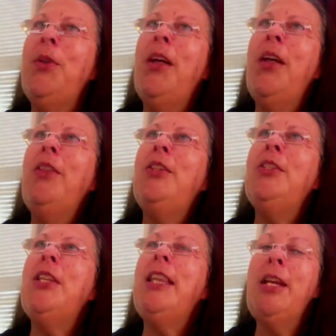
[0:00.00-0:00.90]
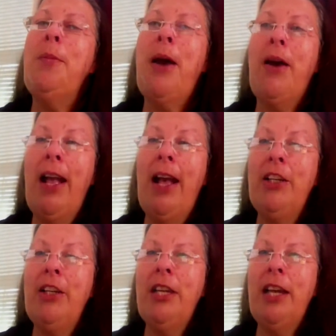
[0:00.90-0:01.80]
there's a thing about
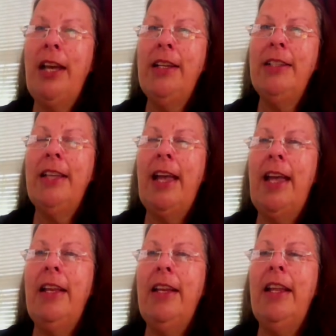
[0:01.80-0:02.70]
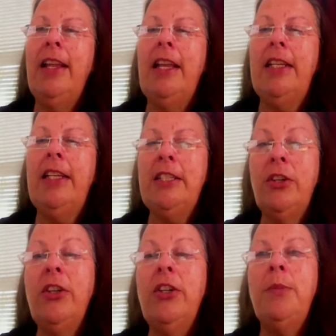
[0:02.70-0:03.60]
hashtags, and in
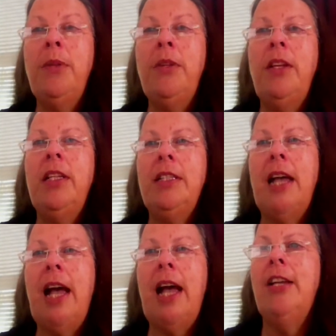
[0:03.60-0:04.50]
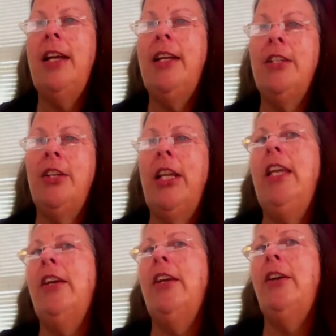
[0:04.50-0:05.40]
certain communities, hashtags are
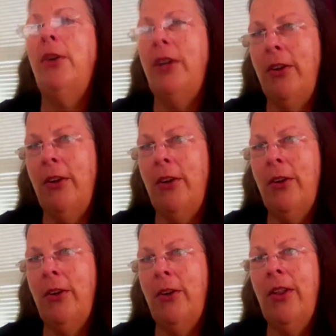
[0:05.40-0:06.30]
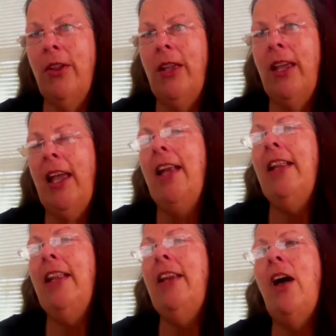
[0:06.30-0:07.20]
key and critical.
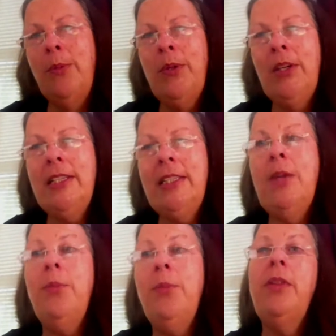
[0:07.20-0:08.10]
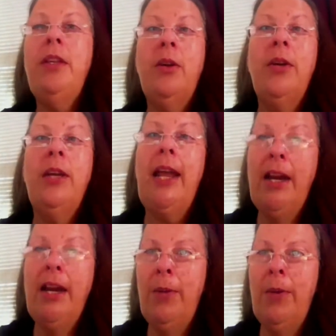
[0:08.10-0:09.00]
And in other communities, they really
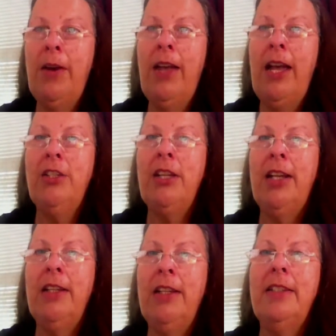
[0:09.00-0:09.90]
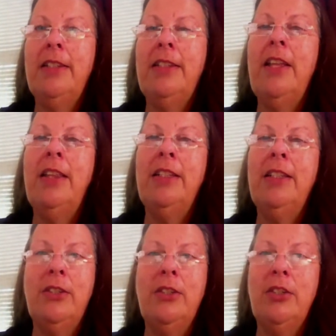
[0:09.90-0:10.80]
don't care about hashtags because
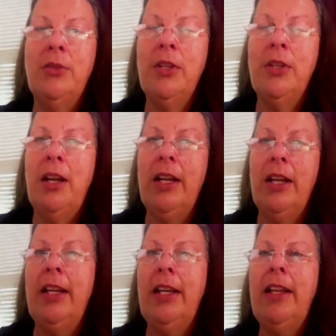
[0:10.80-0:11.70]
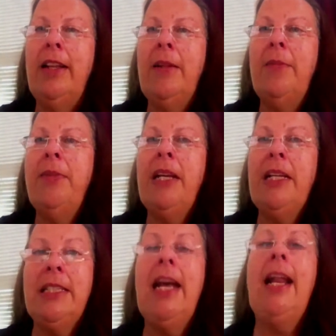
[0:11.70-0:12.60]
nothing's searched really on it.
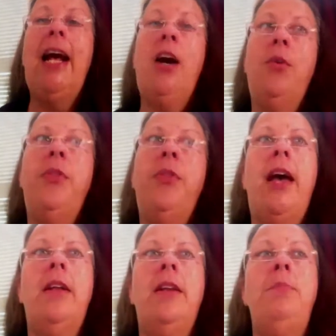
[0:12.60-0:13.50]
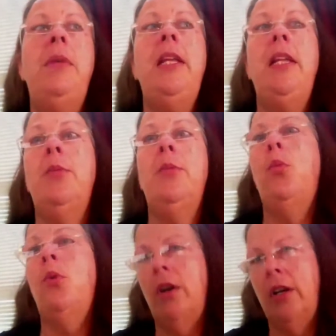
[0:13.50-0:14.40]
That's not how that medium
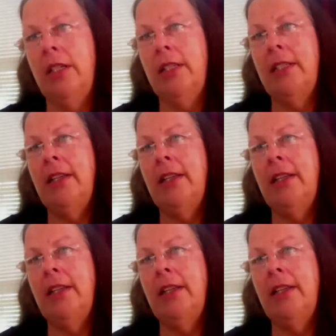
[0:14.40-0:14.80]
works.